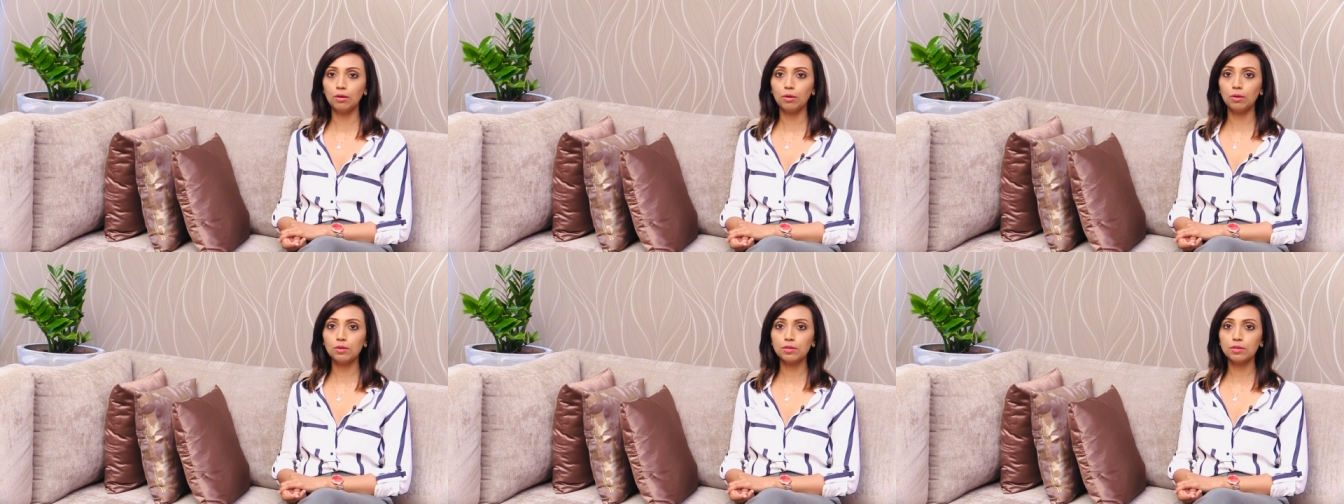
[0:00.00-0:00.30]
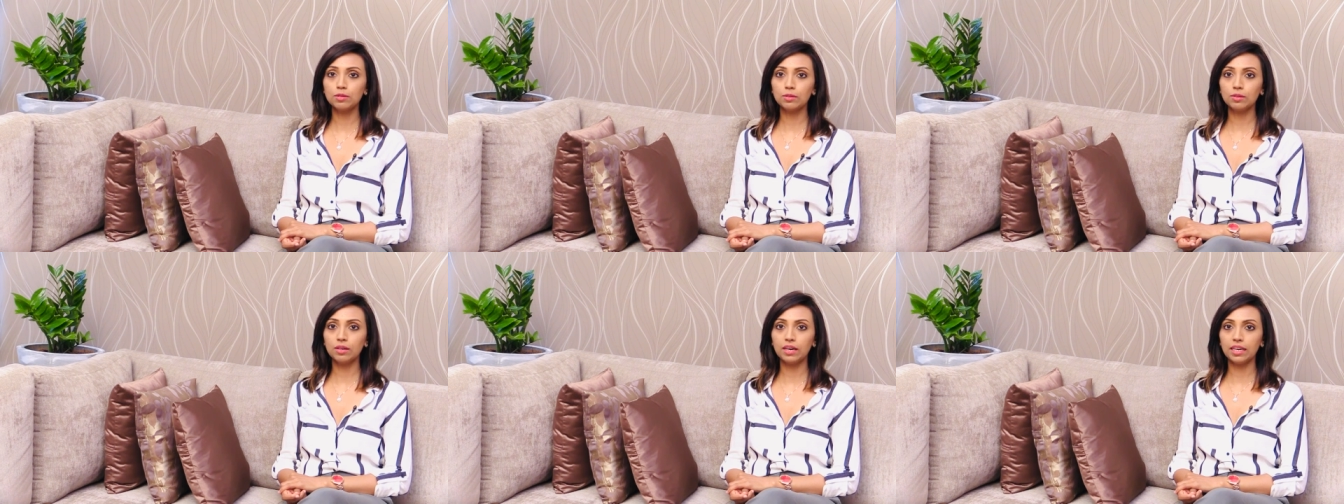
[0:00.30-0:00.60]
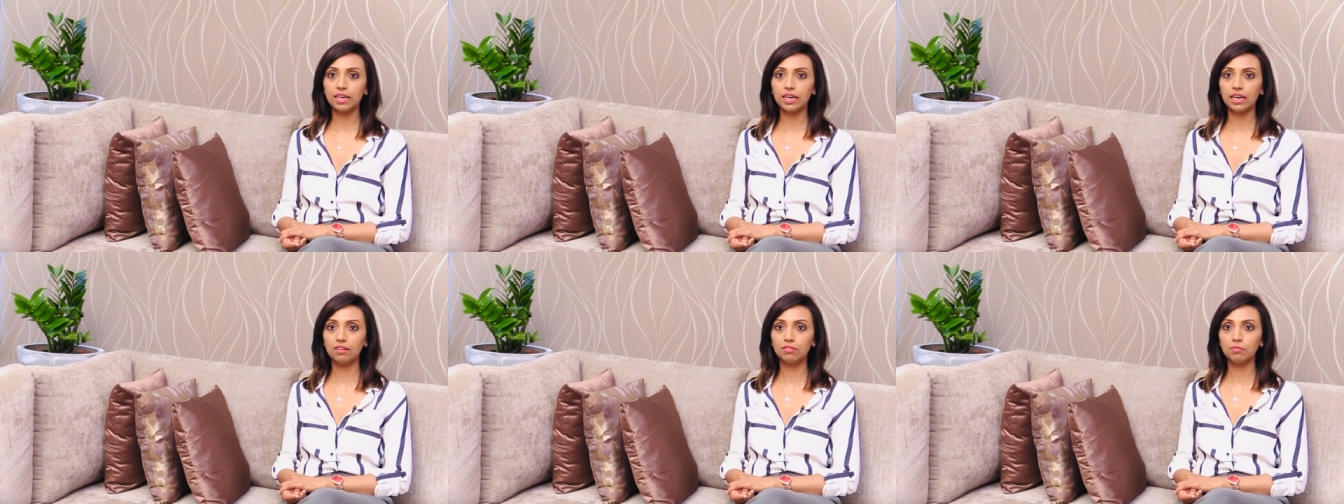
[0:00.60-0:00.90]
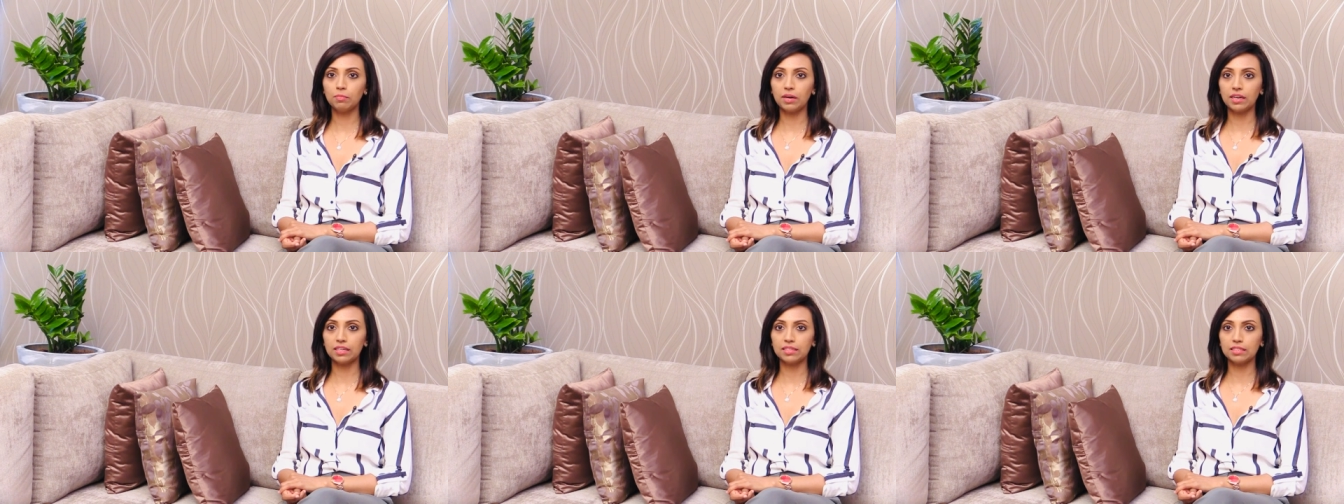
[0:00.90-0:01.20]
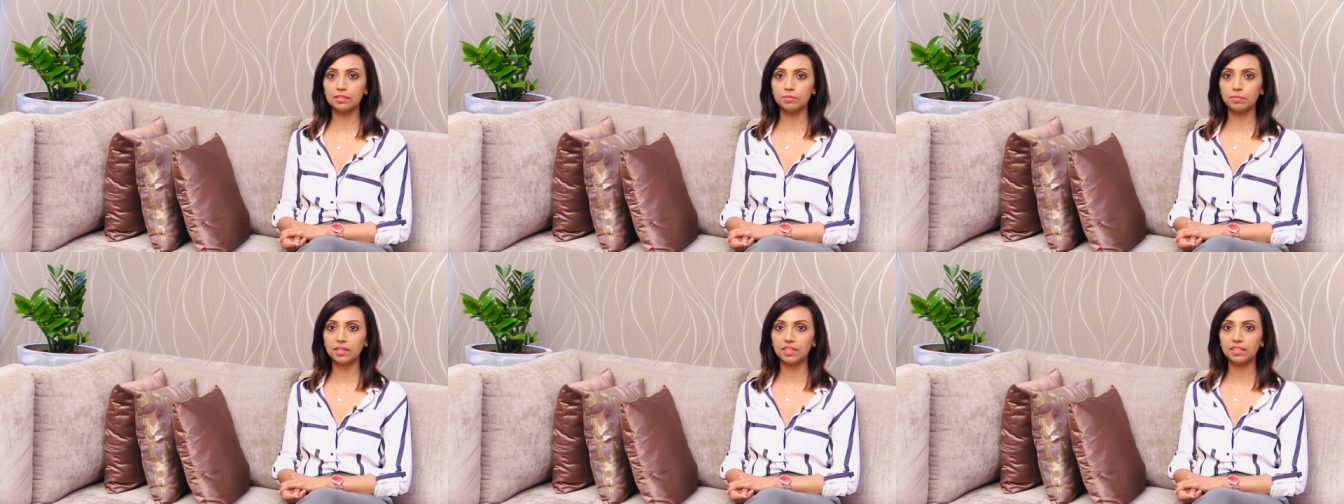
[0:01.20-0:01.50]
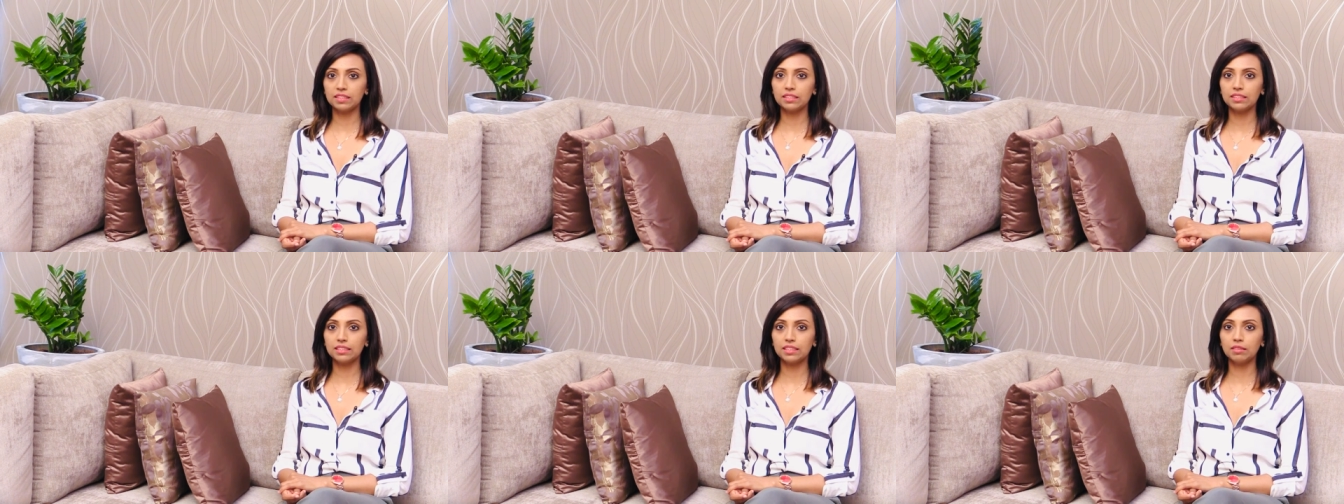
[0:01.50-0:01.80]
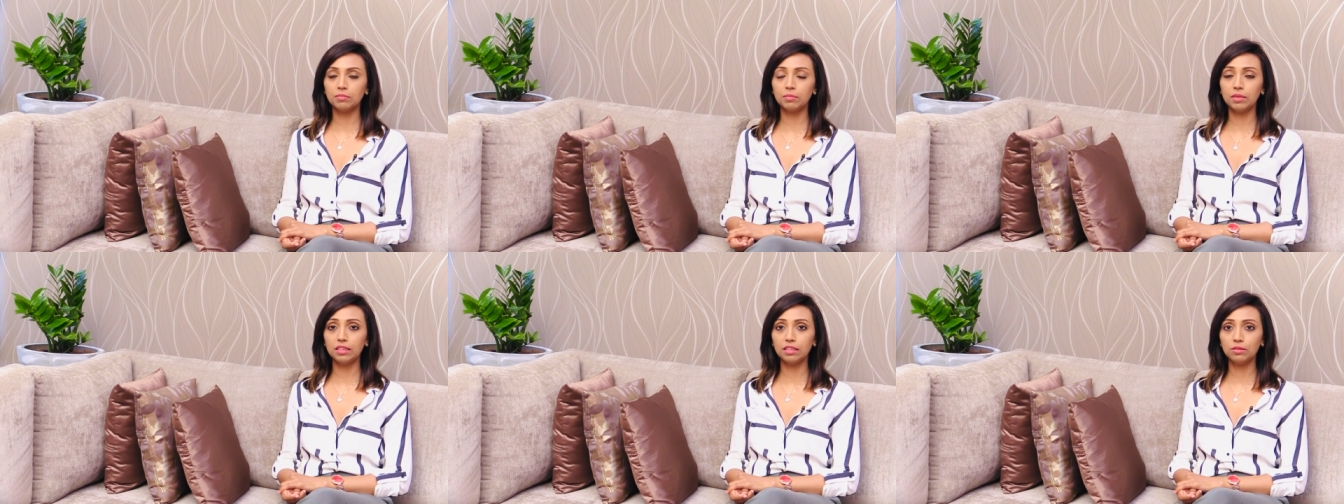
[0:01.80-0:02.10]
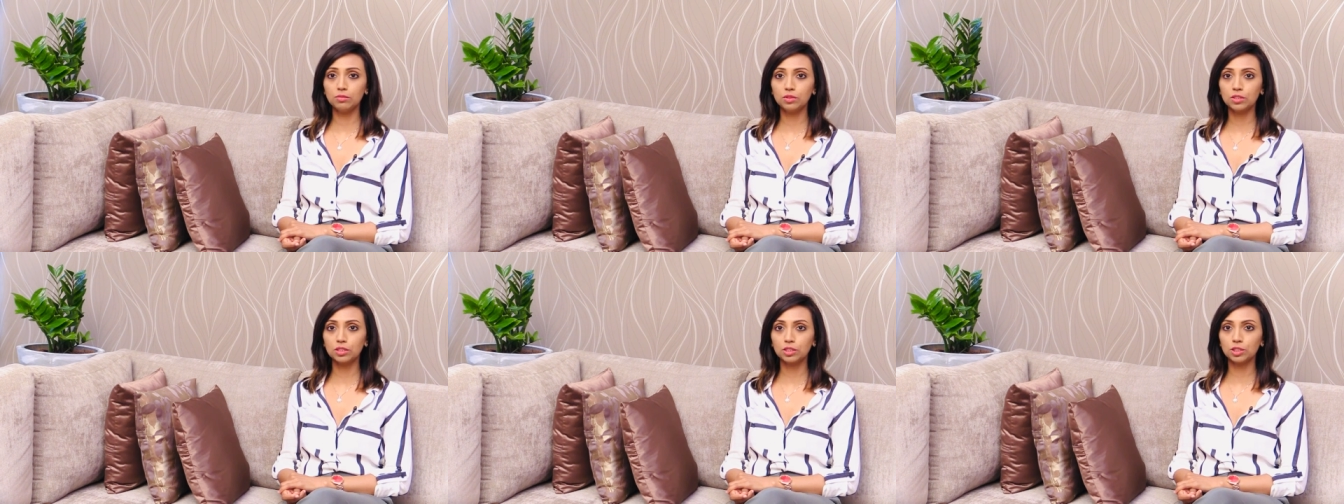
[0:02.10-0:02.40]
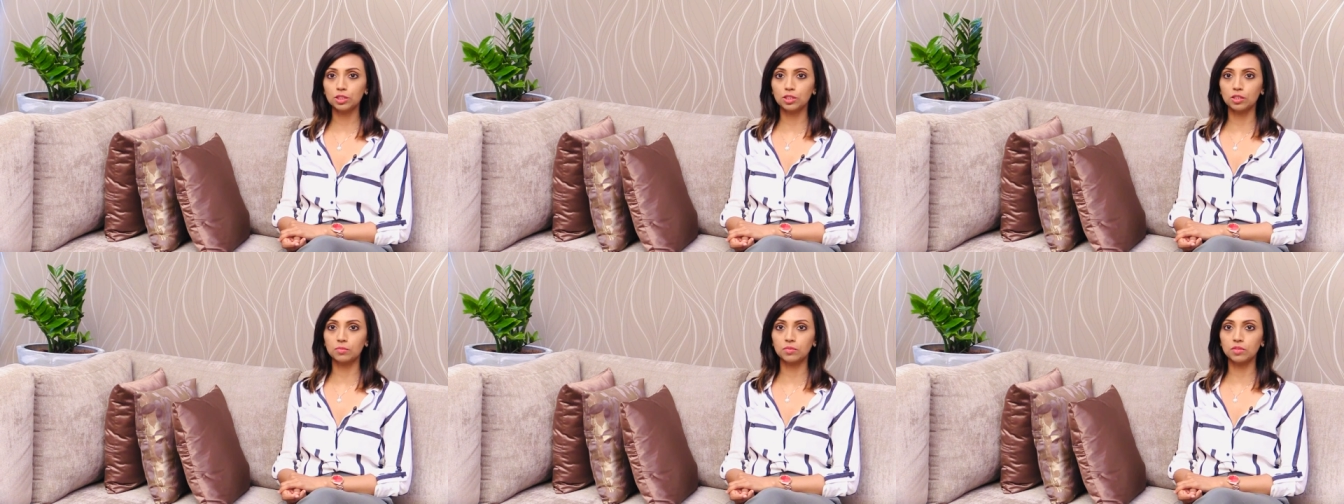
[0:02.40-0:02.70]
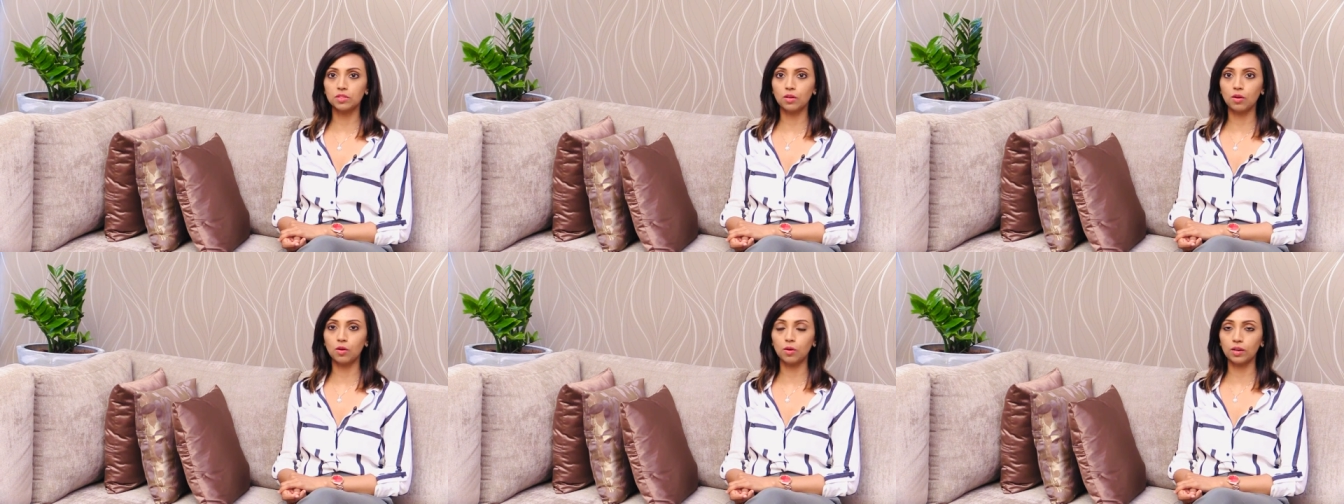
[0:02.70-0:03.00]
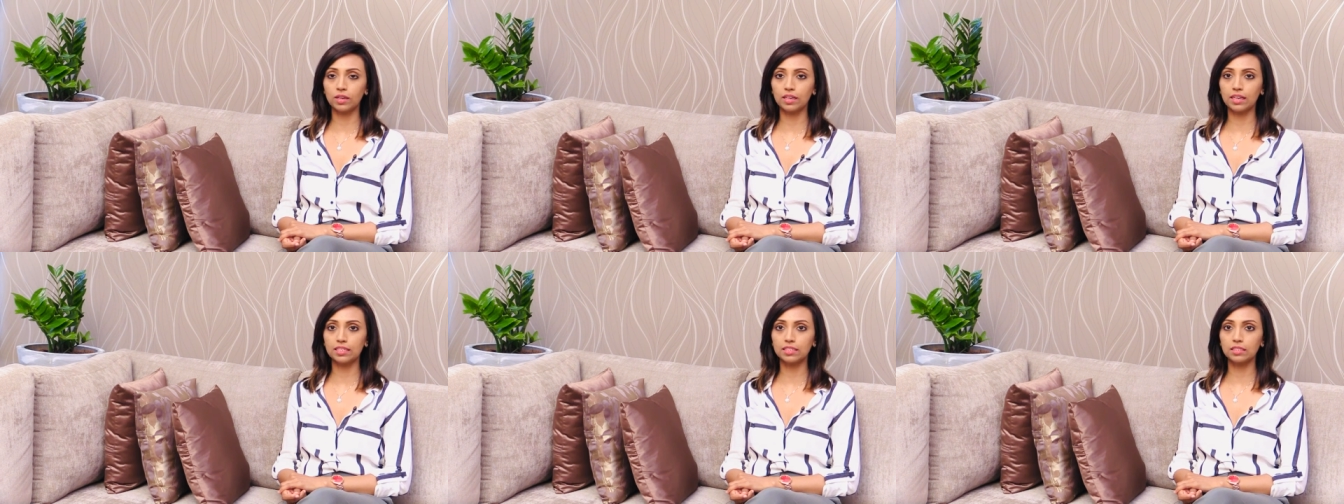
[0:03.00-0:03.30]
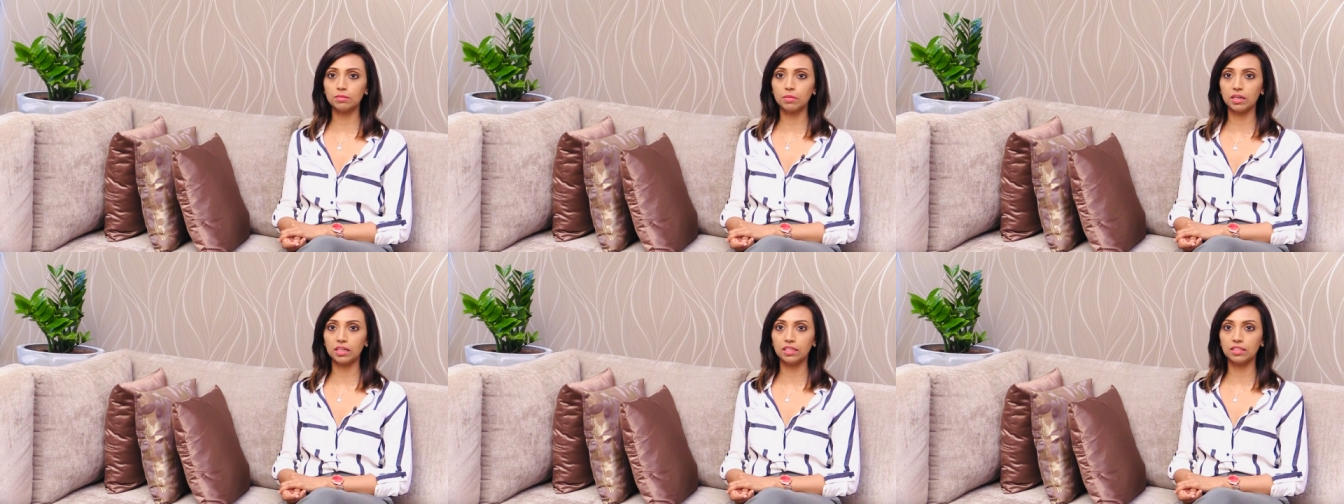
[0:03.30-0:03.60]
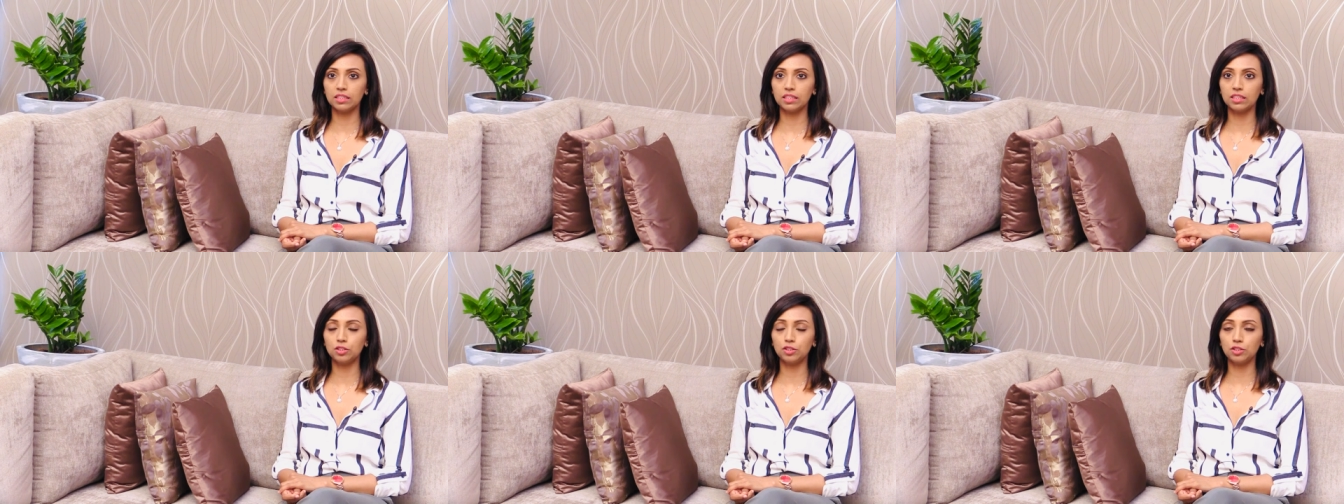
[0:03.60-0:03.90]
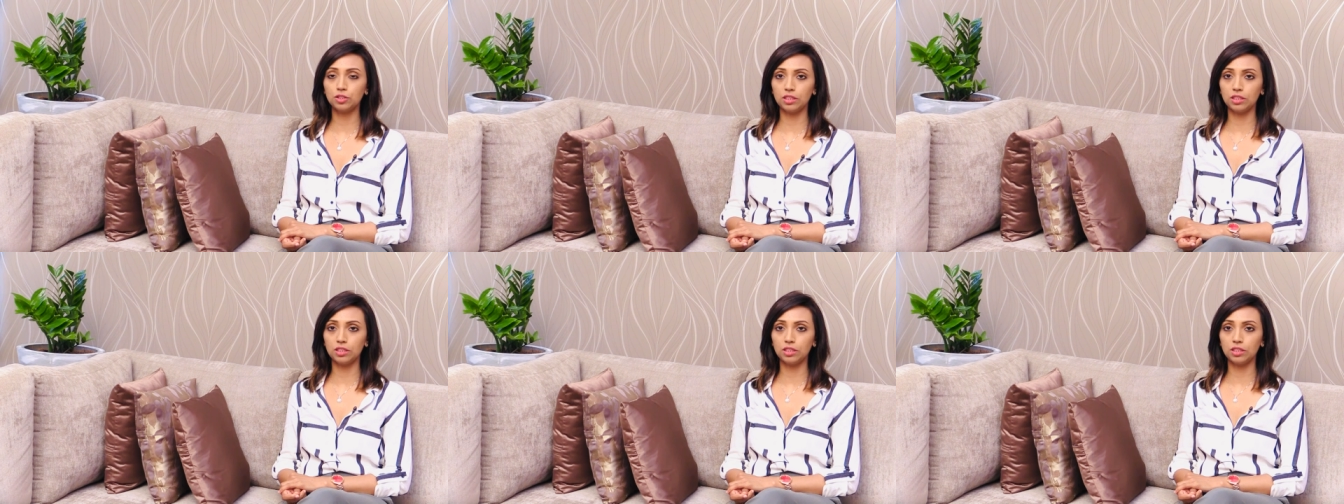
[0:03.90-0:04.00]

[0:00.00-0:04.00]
also, I have participated in many workshops organized by the